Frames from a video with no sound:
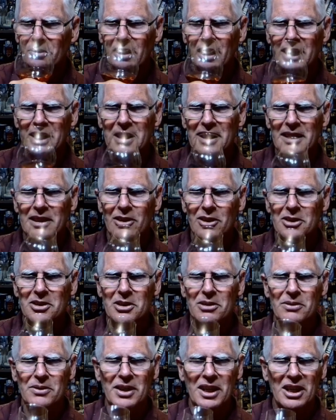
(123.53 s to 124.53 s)
I get
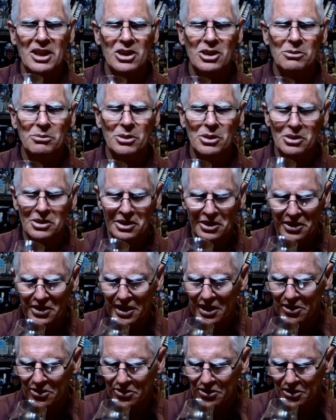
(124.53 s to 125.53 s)
lots of caramel and
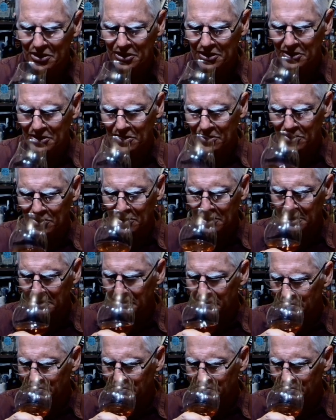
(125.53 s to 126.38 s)
that on the nose.